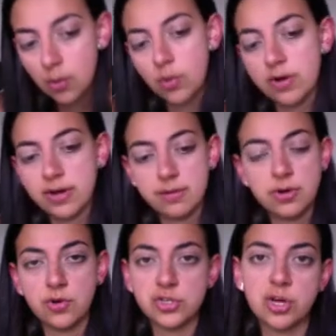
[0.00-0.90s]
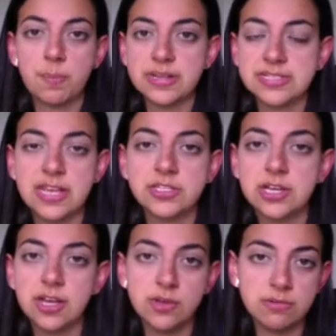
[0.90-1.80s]
We're in a shopping
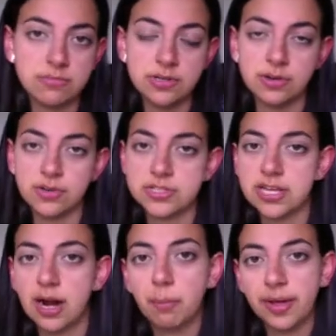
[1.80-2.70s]
center. You set up